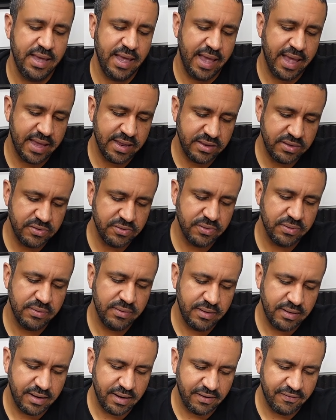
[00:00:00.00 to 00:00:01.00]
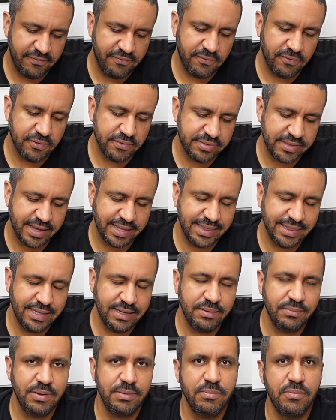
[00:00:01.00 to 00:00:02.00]
and you can afford that
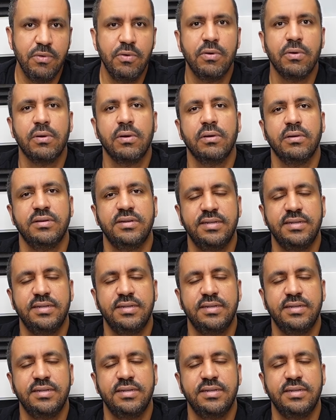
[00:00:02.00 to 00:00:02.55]
little bit more